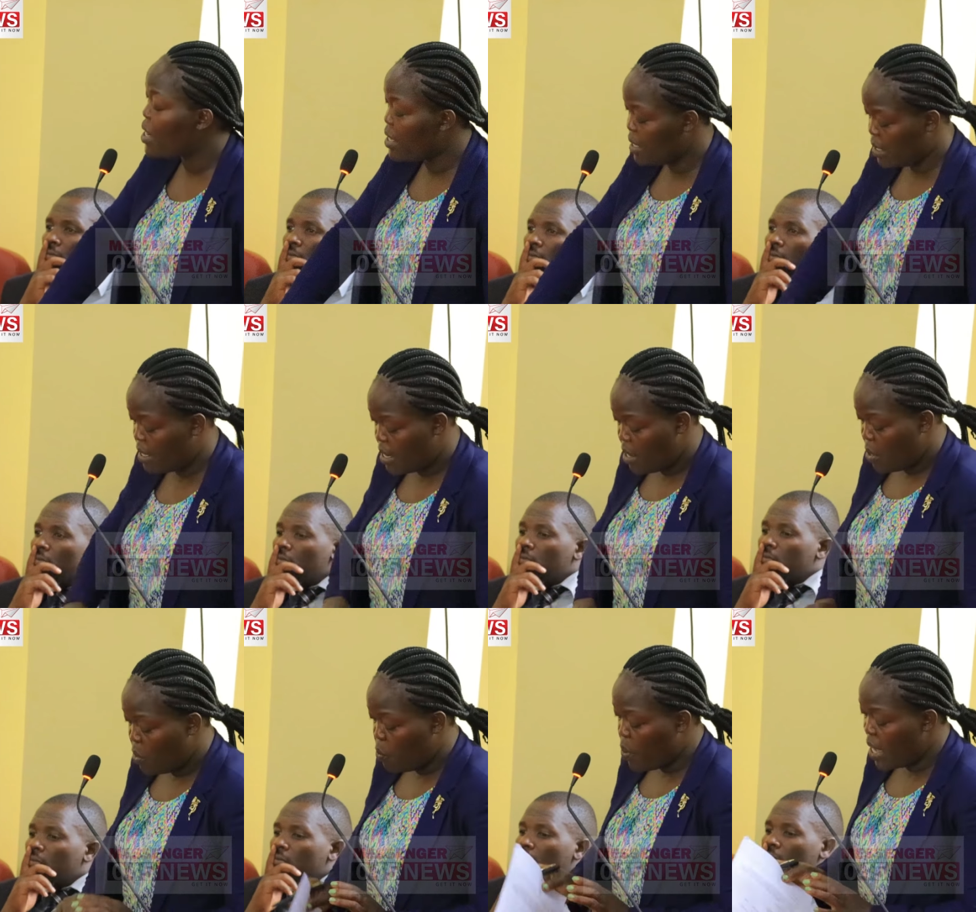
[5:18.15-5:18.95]
Speaker 1: point,
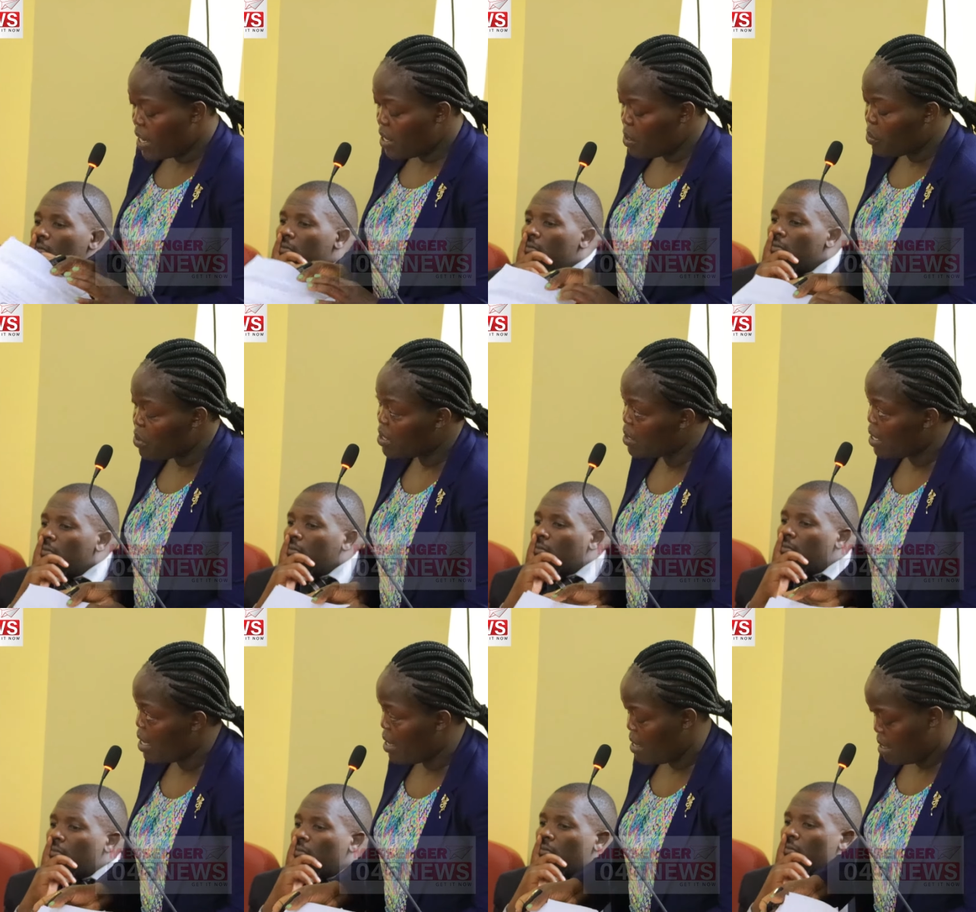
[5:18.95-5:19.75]
when you
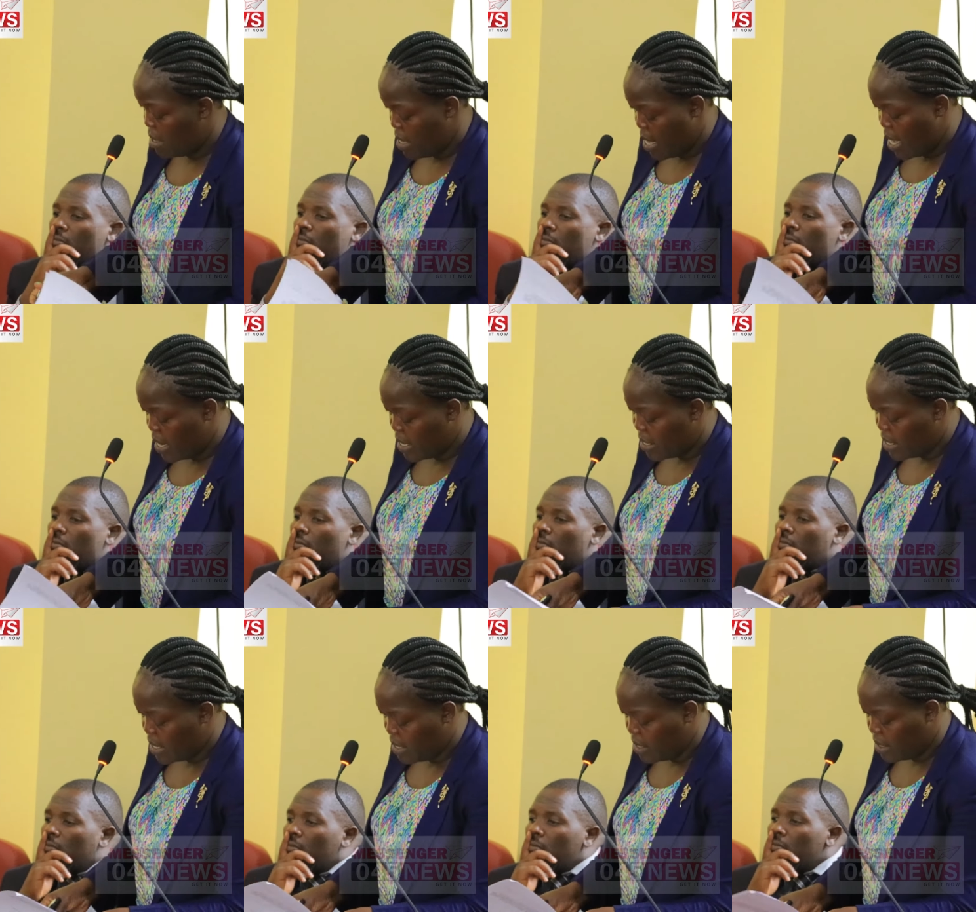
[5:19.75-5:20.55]
say and
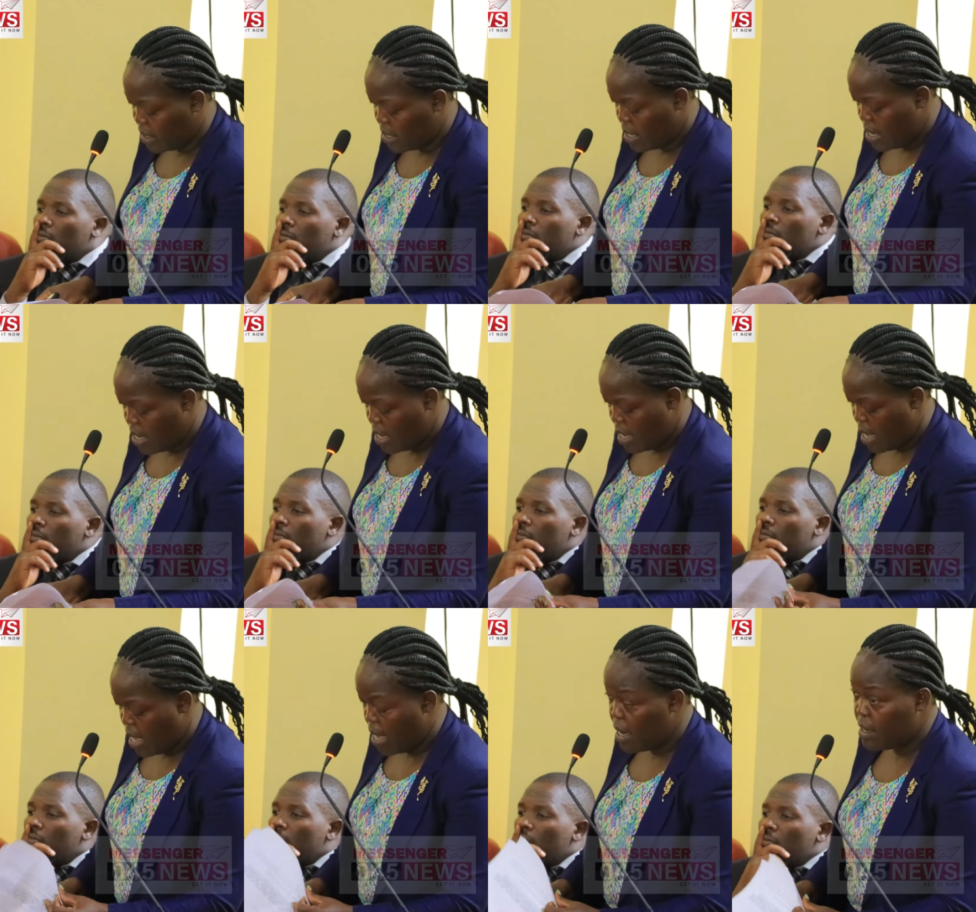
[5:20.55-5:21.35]
read,
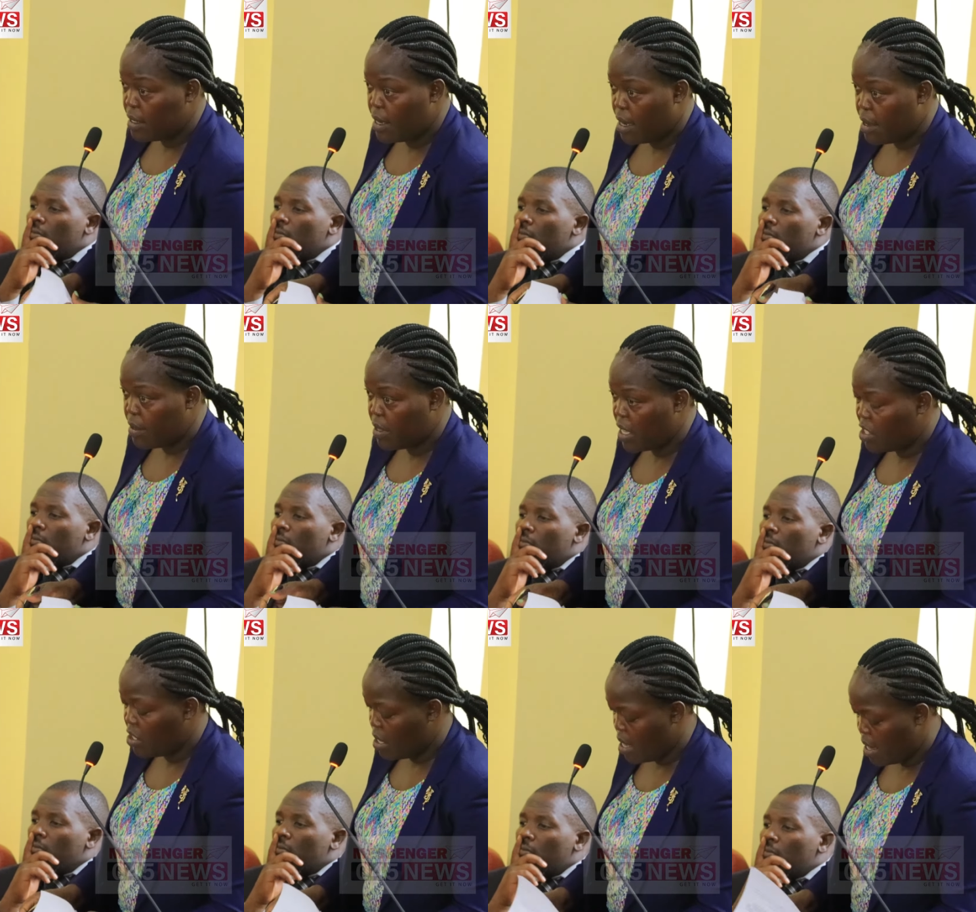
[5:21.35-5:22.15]
and uh,
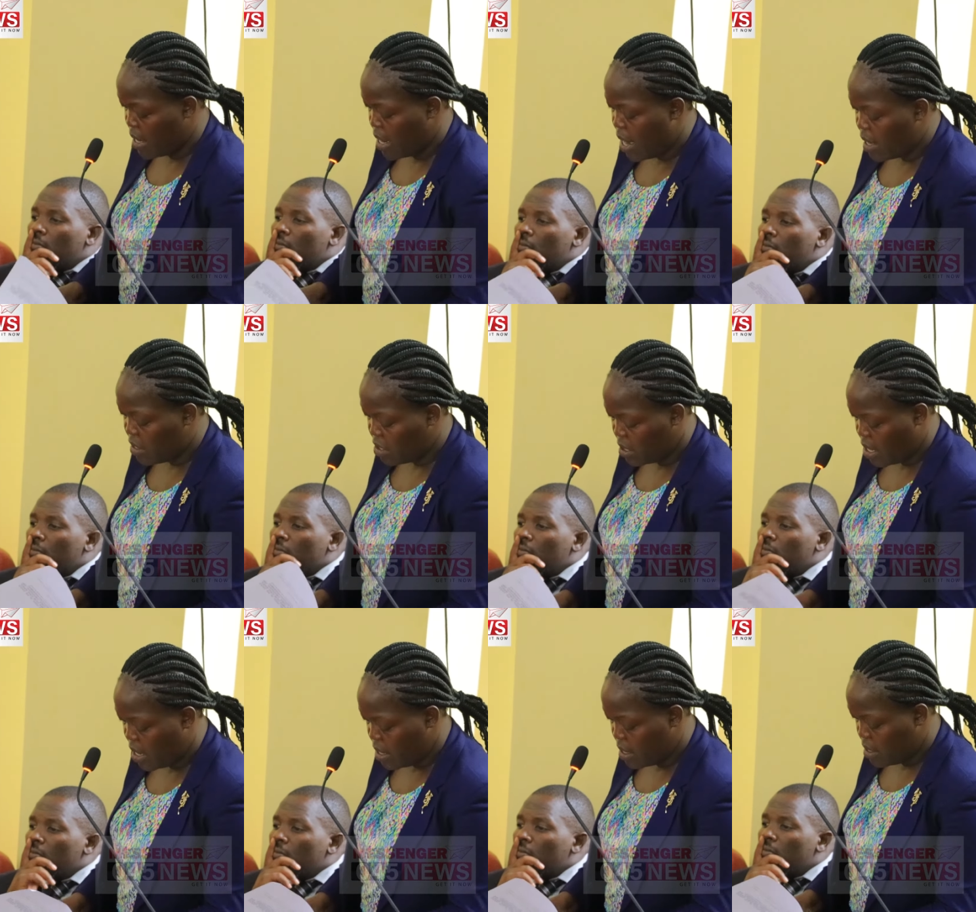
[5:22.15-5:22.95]
the chair
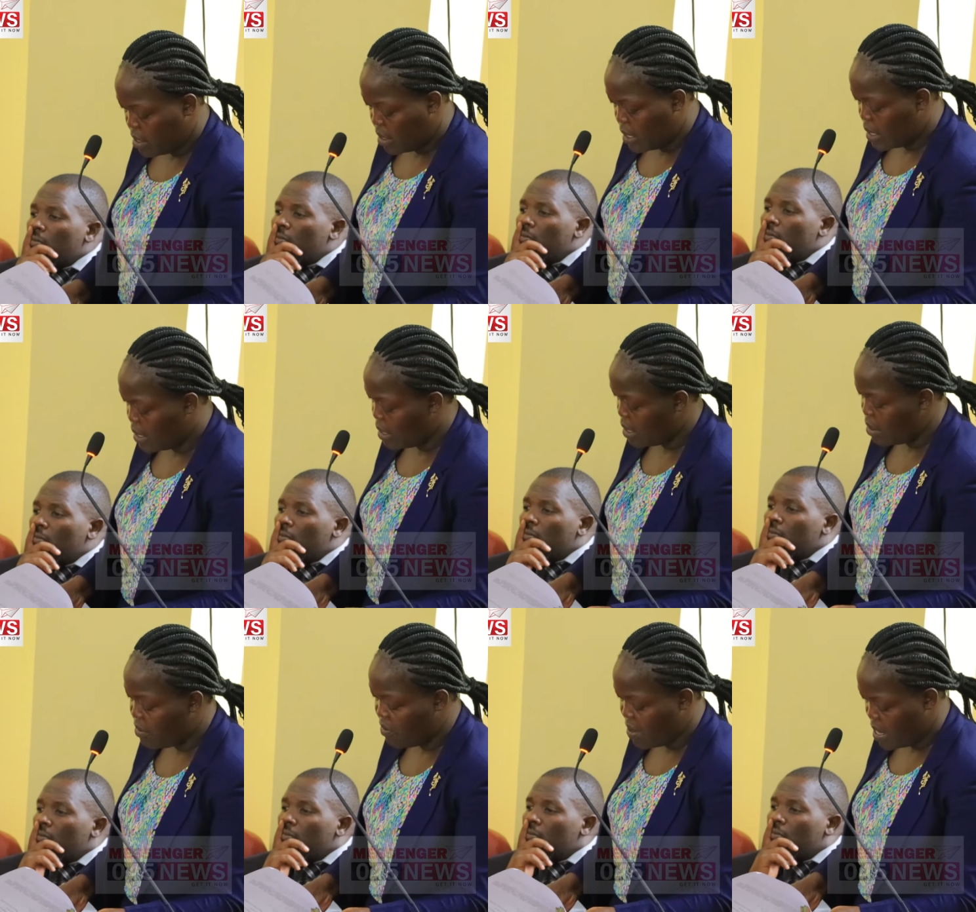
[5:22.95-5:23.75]
culture did
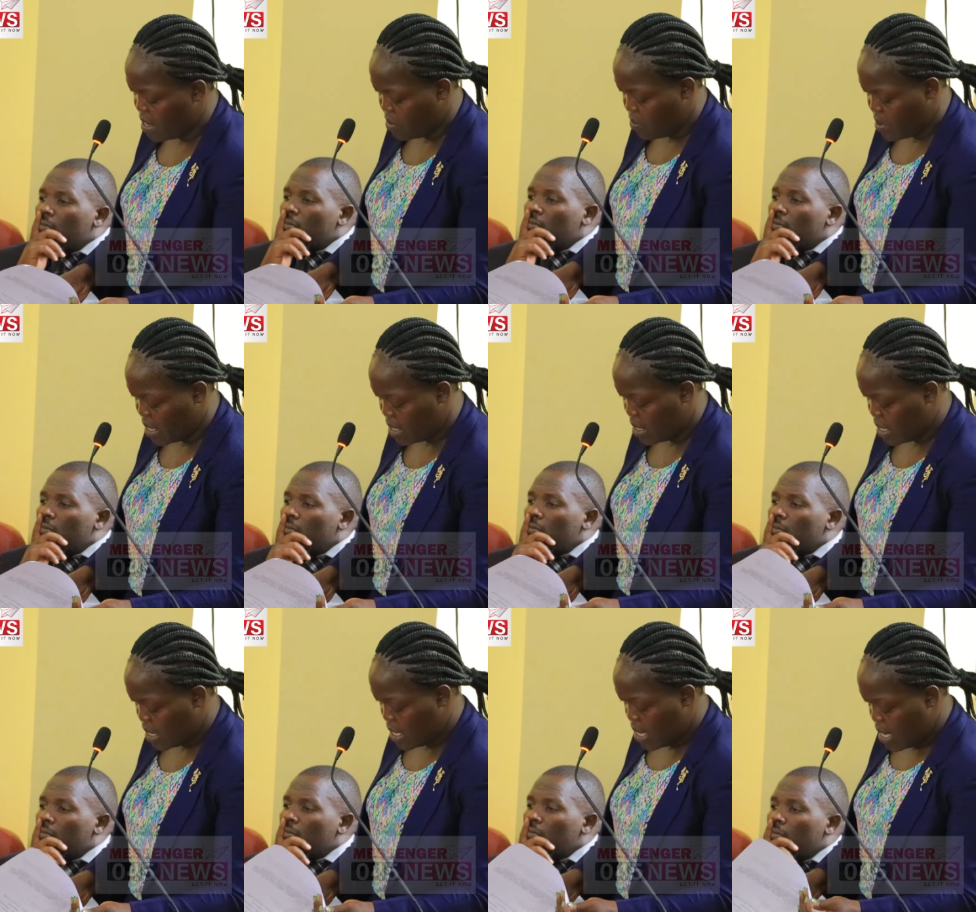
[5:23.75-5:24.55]
read very
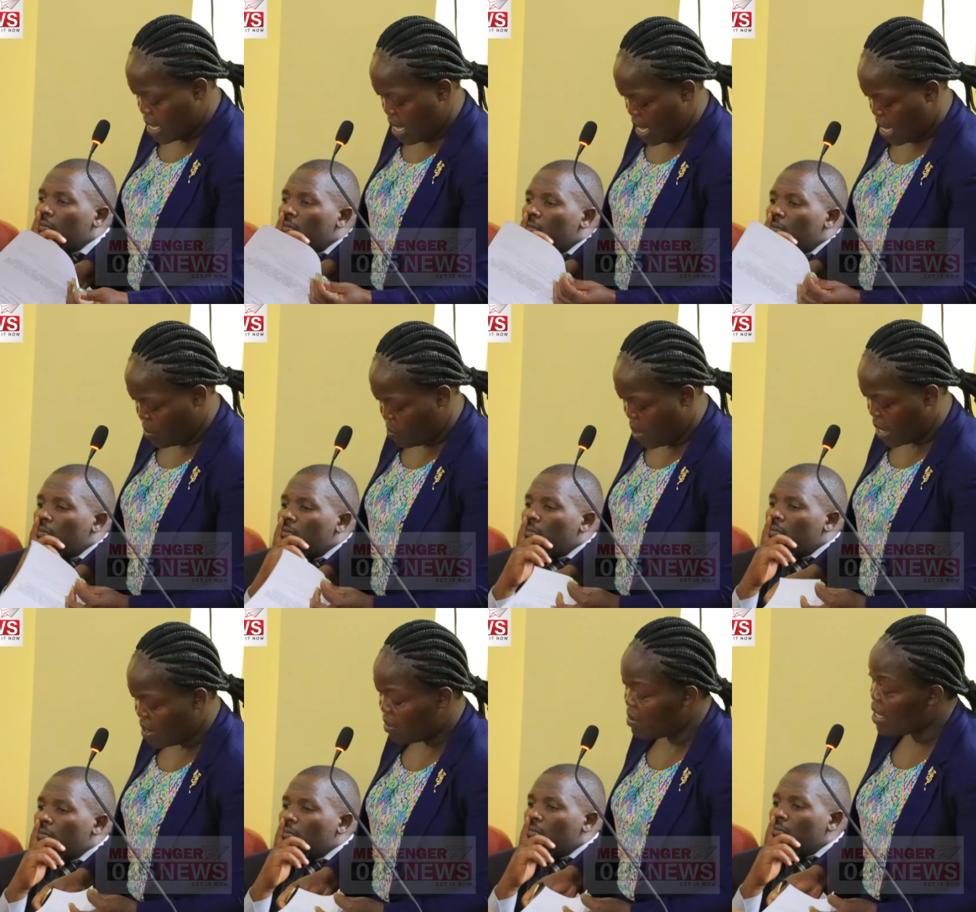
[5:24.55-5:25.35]
well, and
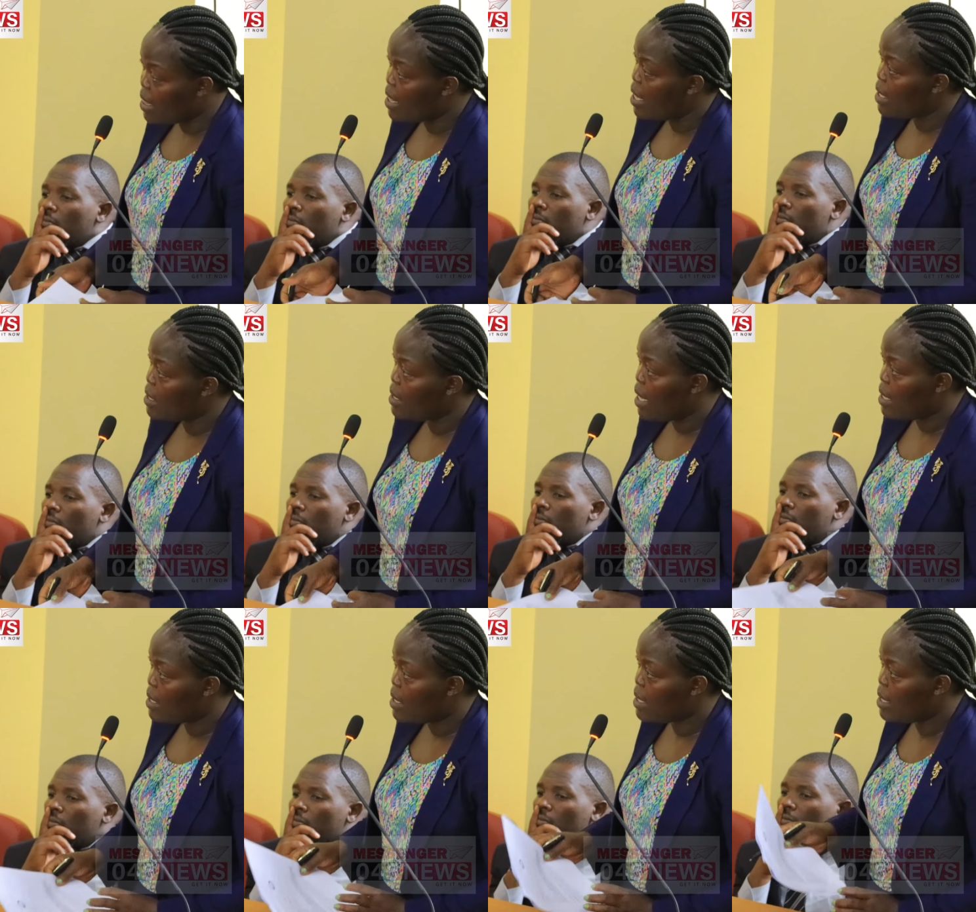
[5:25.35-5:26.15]
one of the things
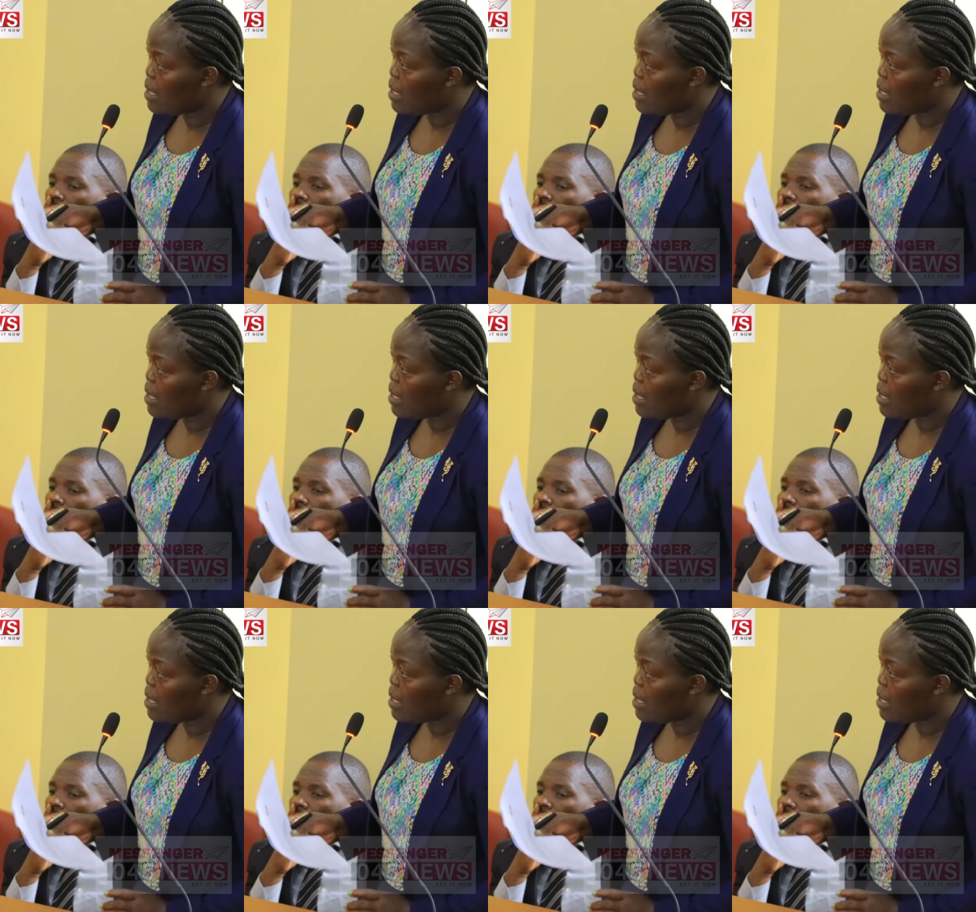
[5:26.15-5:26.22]
that